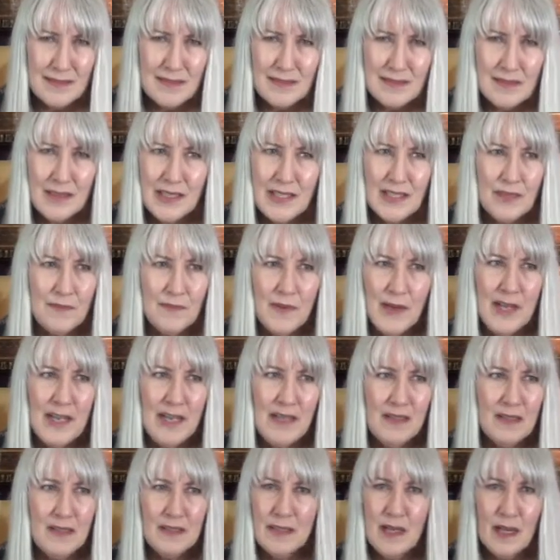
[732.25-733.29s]
Like if
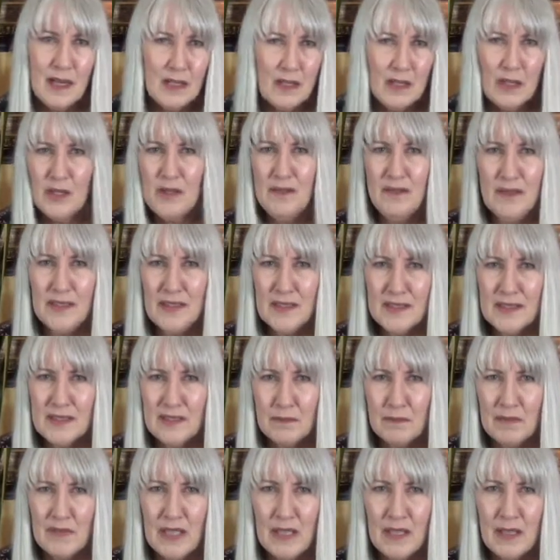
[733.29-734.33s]
I got COVID or
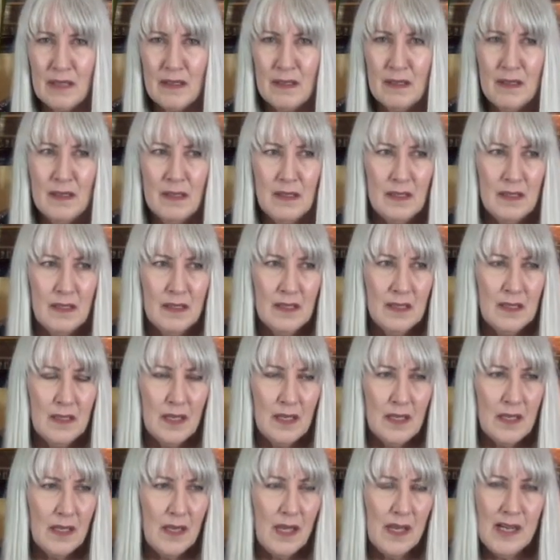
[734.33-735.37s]
something
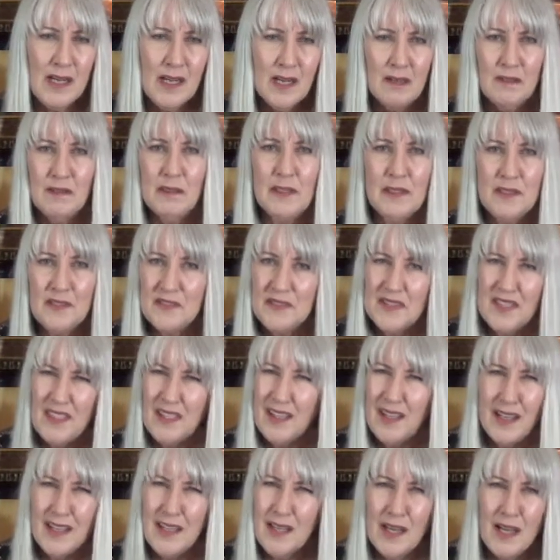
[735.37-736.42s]
and I got really sick,
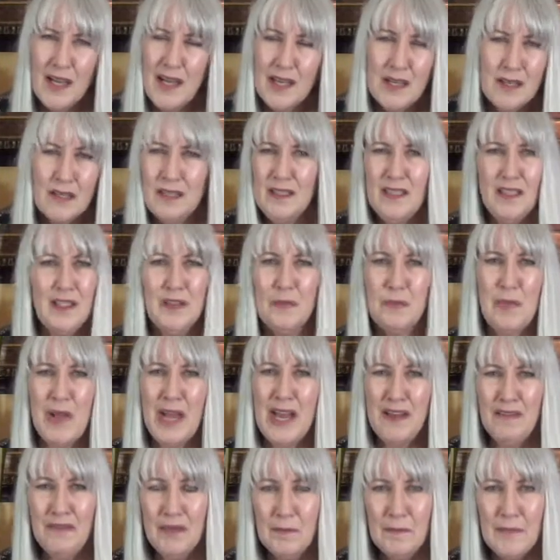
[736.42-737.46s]
I couldn't come
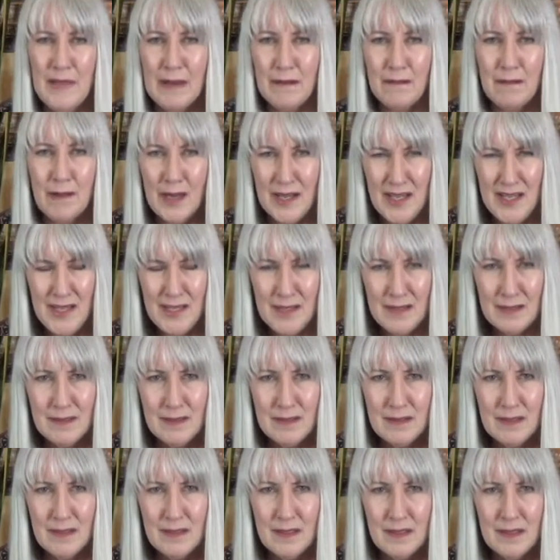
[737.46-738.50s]
back from that, right?
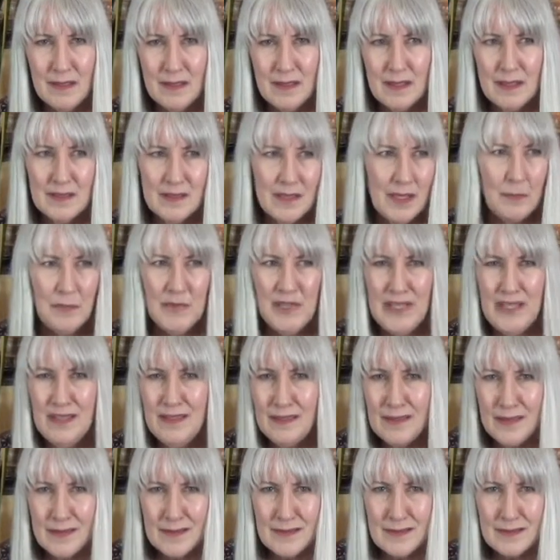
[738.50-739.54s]
Because I'm an
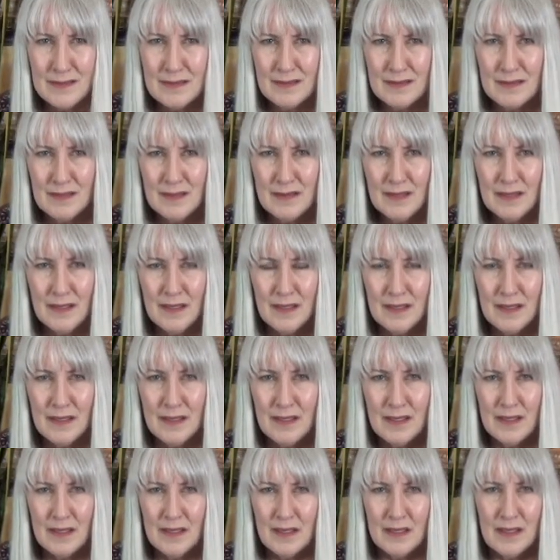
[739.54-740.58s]
atheist.
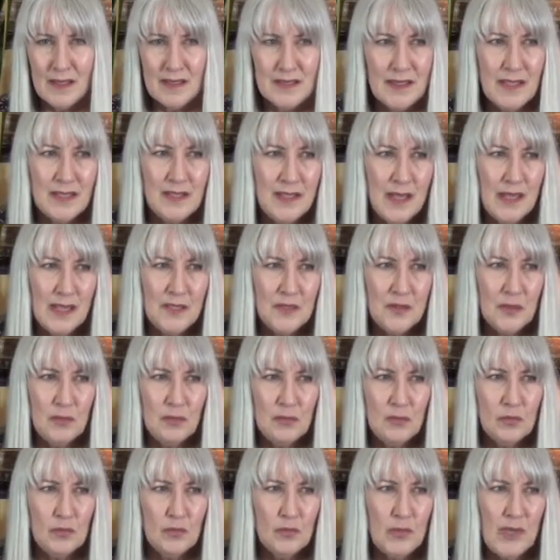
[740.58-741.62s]
Because I
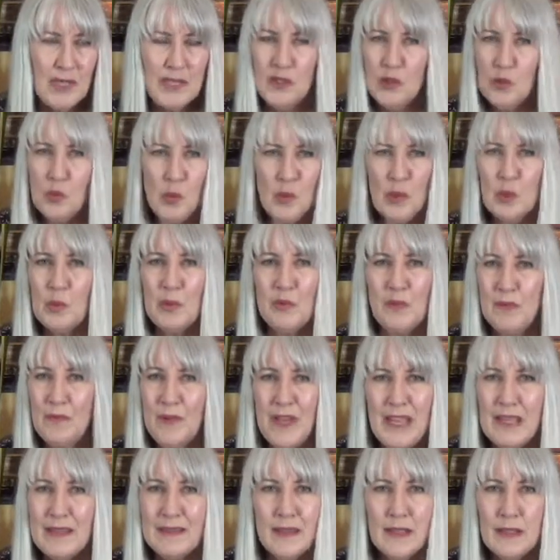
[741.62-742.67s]
don't work with
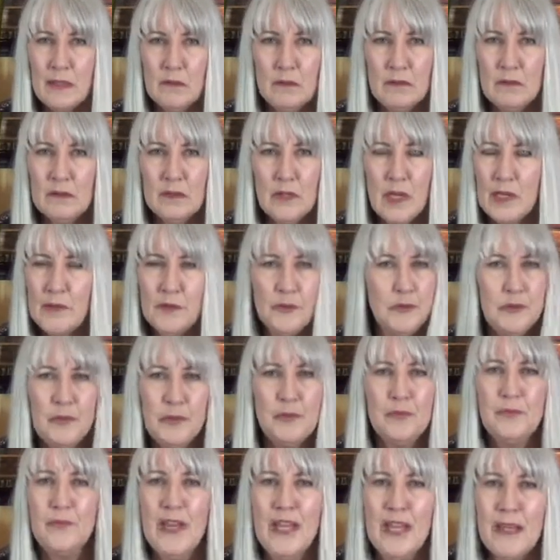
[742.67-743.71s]
faith. I don't do
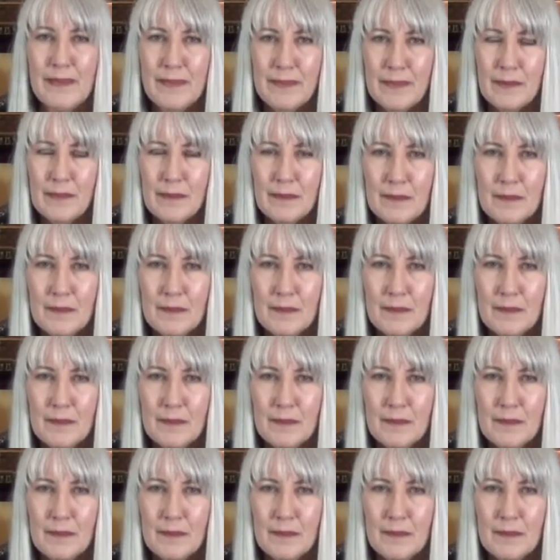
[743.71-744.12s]
faith.